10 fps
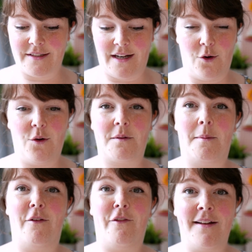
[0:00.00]
and I know some of
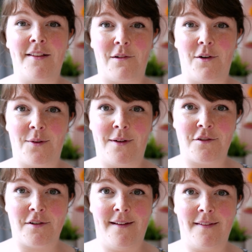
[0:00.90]
my friends who are also
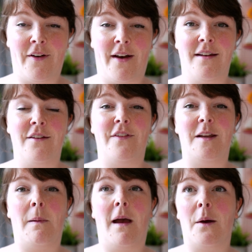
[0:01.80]
illustrators have had
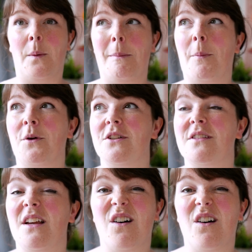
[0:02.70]
feedback where people just say,